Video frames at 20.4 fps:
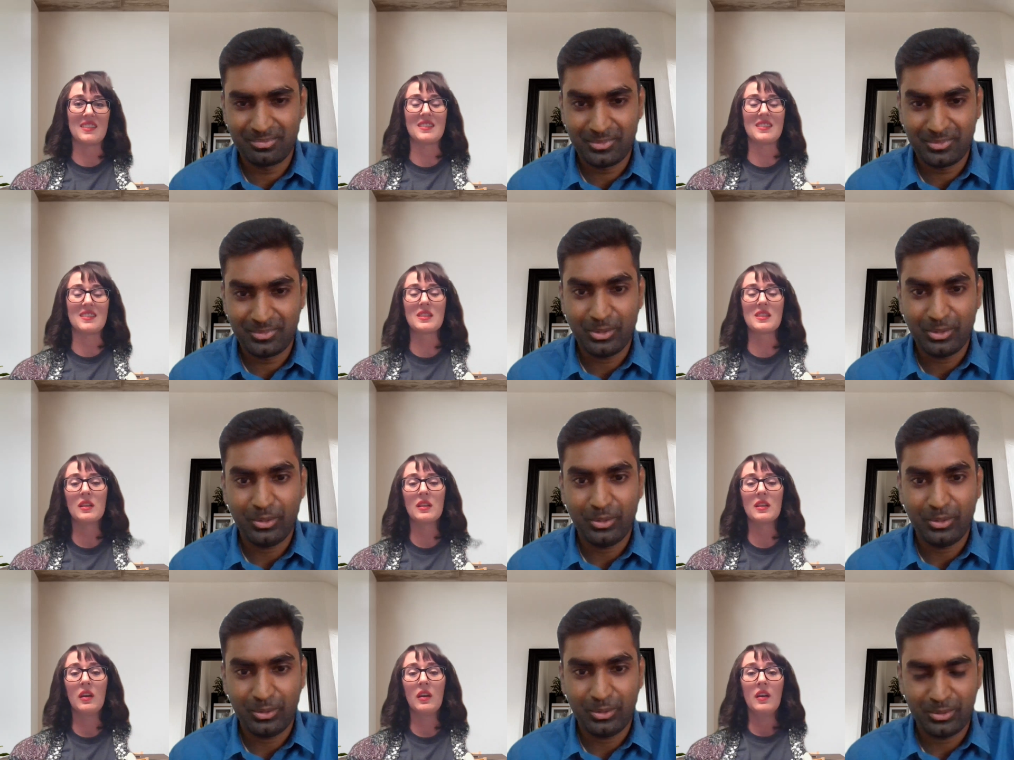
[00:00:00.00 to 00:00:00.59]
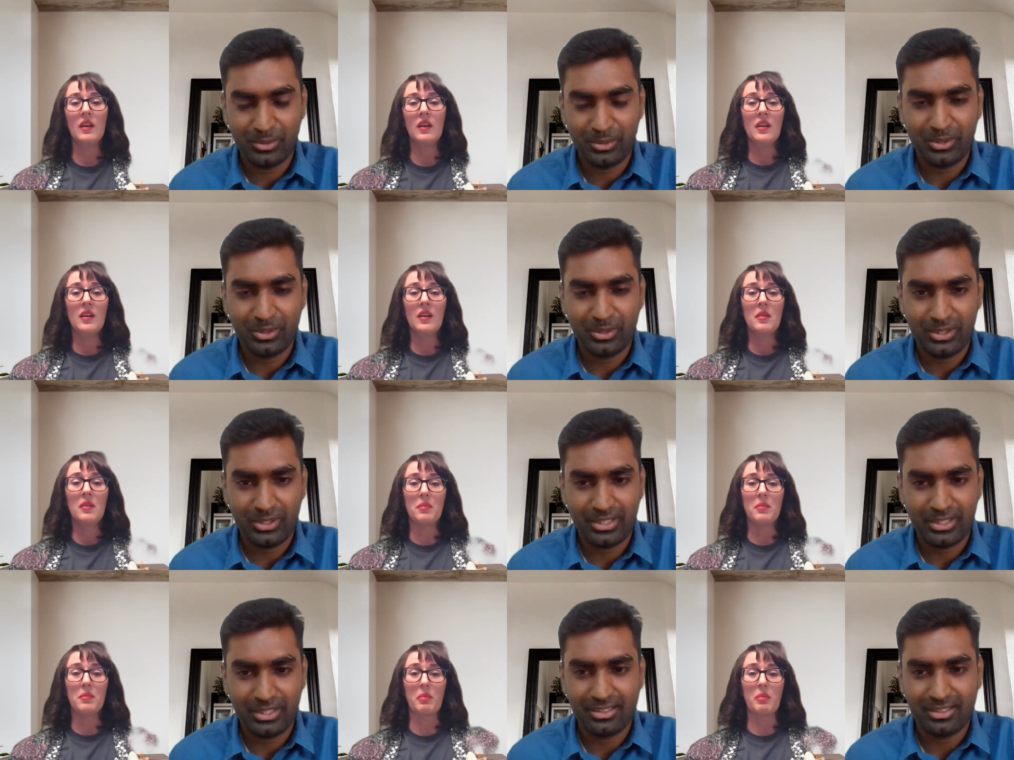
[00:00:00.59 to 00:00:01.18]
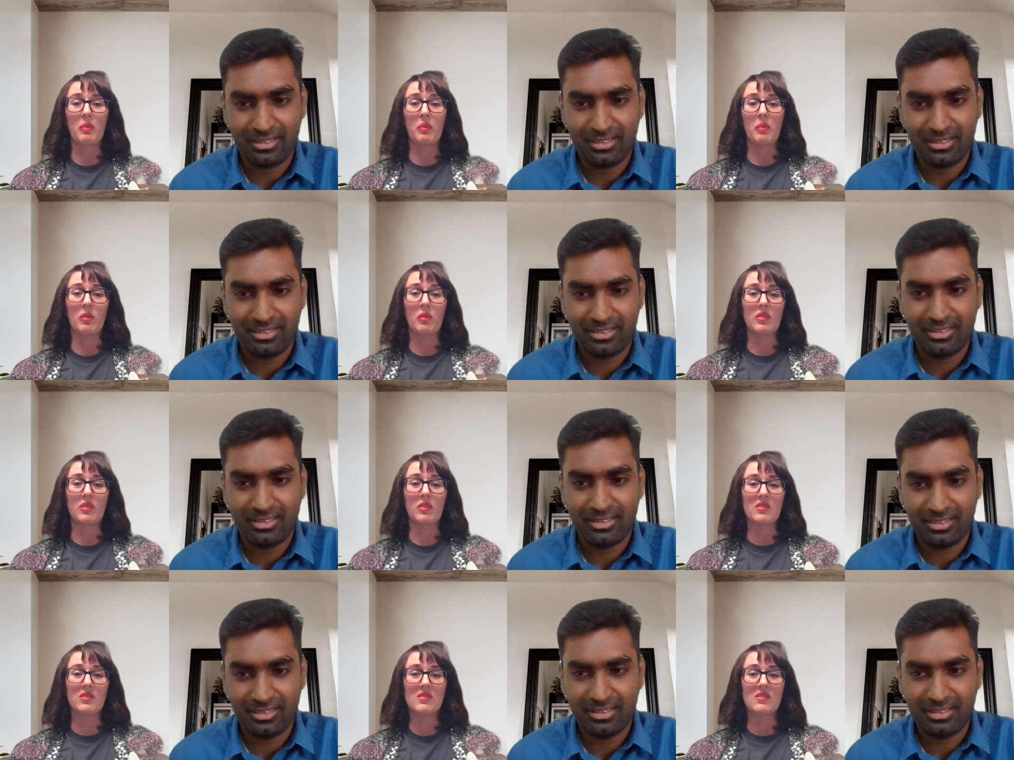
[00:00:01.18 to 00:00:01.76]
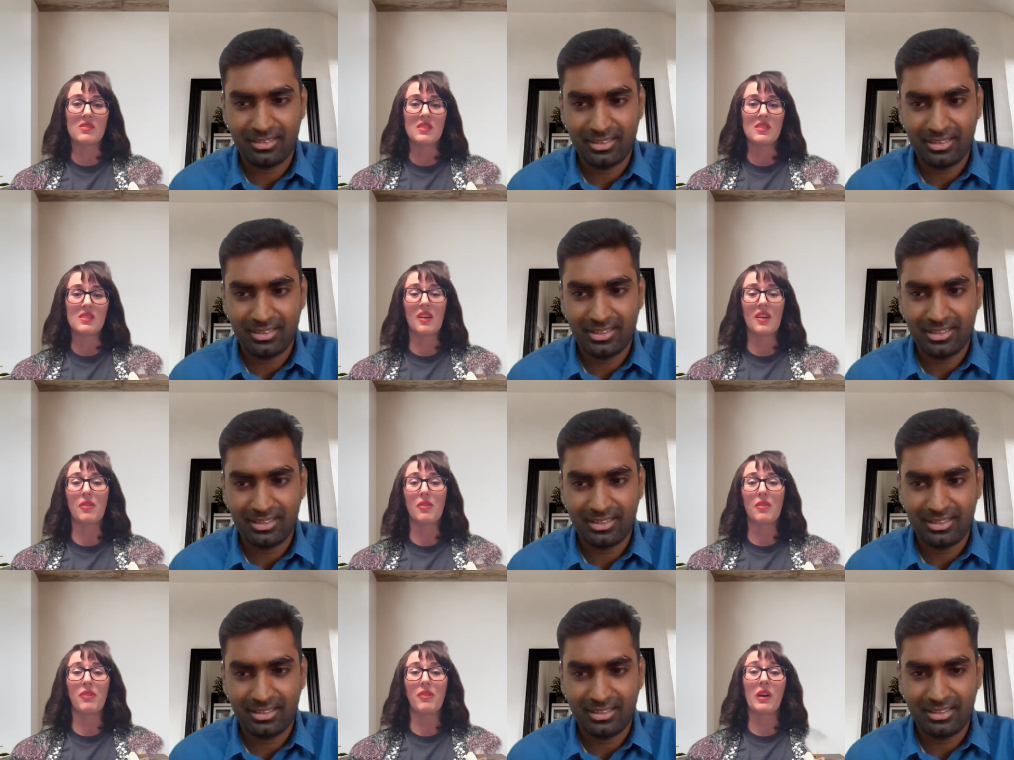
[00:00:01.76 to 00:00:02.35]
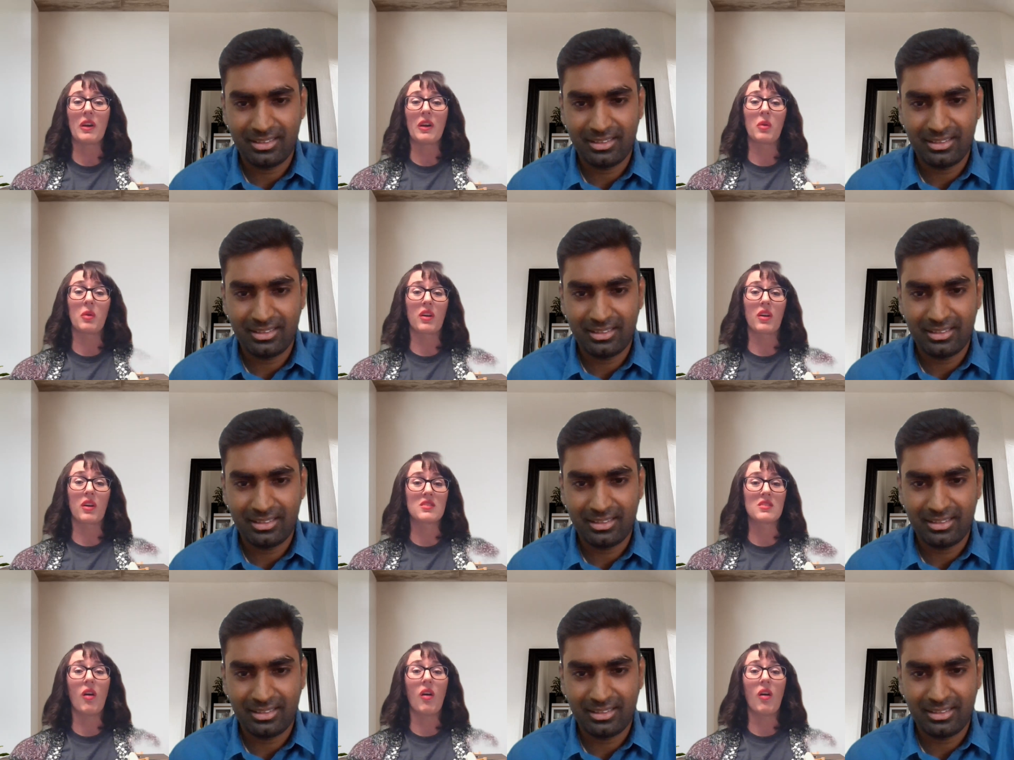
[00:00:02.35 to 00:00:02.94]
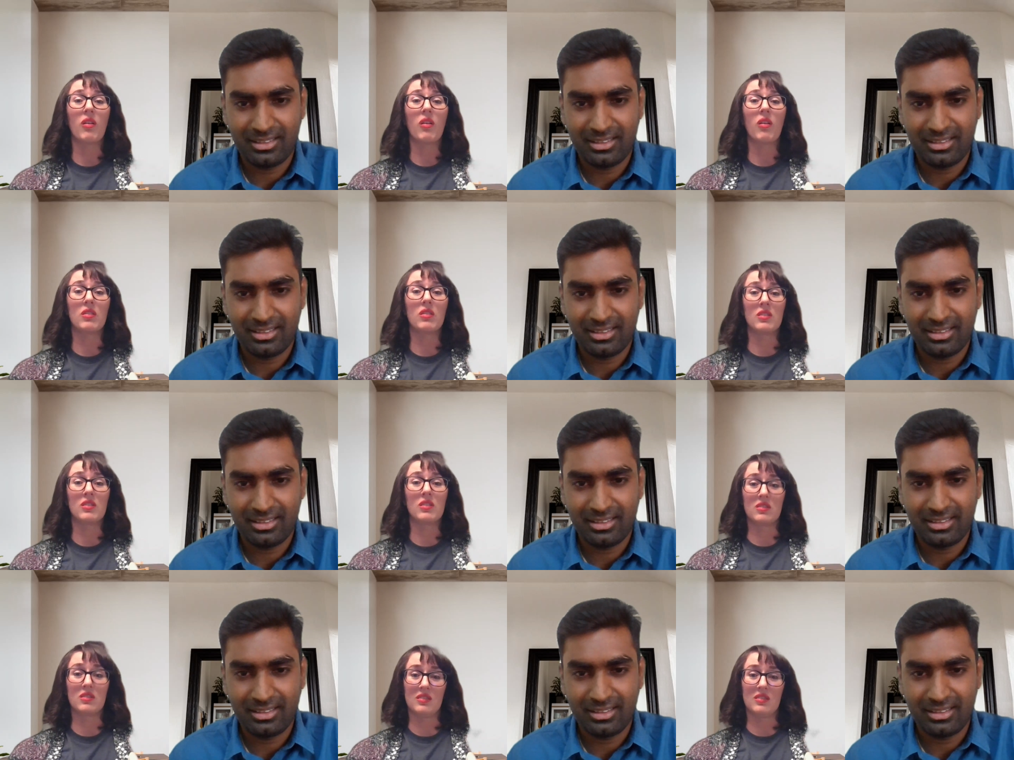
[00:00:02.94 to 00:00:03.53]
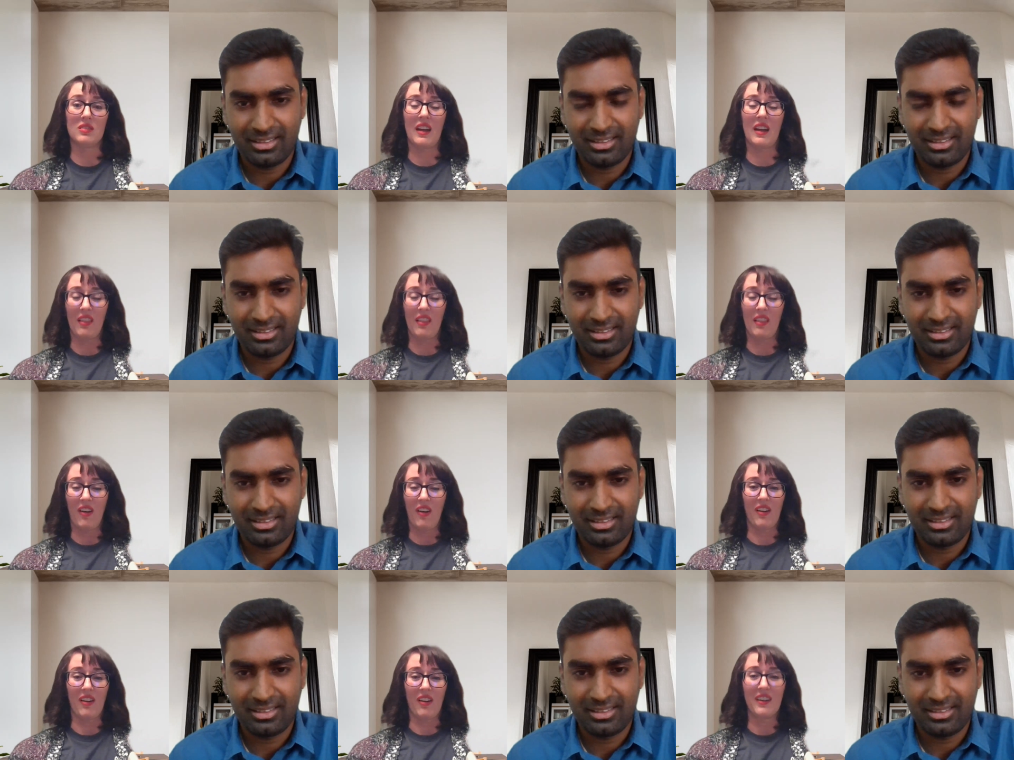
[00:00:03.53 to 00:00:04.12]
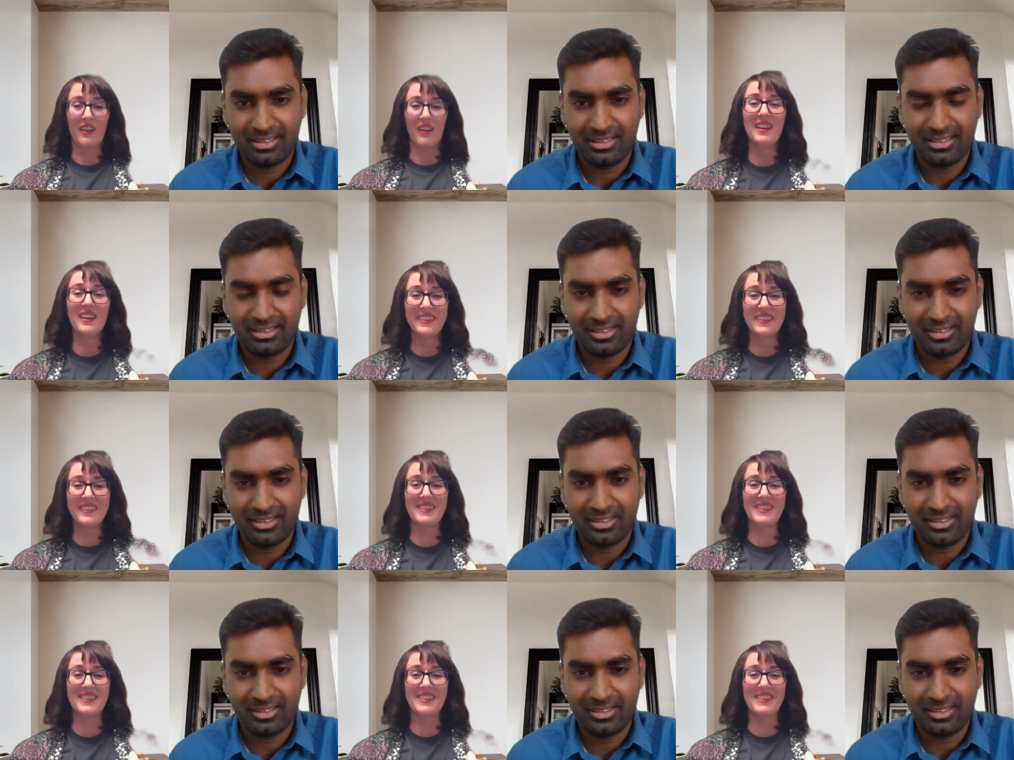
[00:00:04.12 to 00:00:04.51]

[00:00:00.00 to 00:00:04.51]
Speaker 1: and mm. people set off fireworks all night long.